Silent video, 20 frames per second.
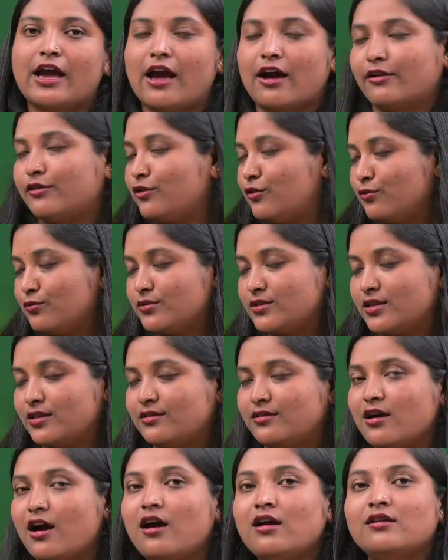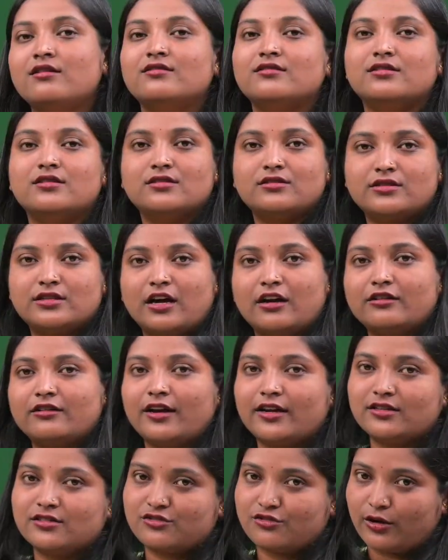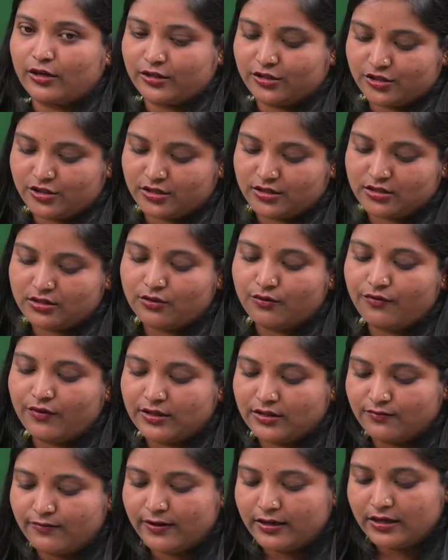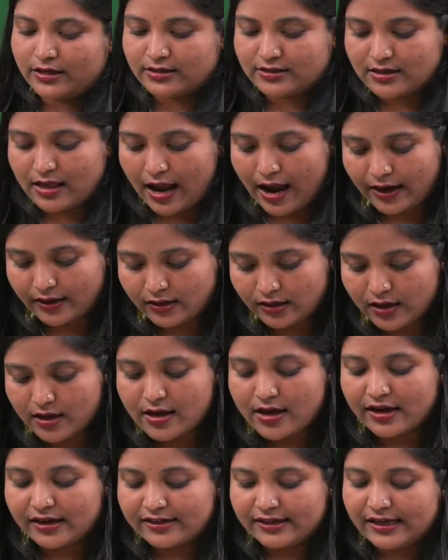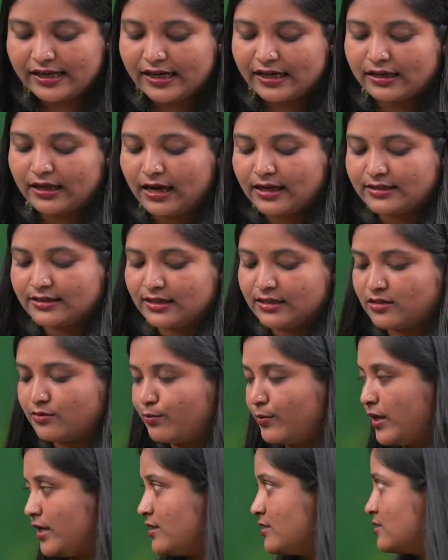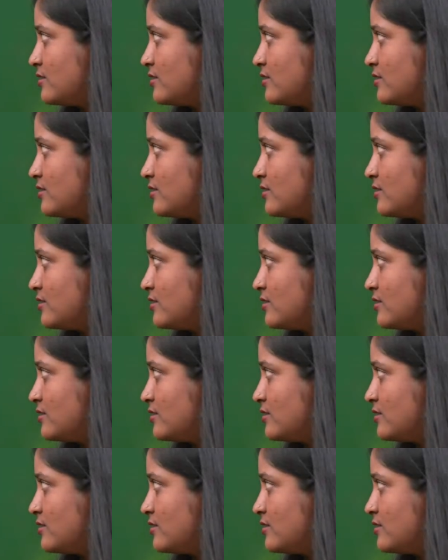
using the certain strategies. The first one is that needs assessment.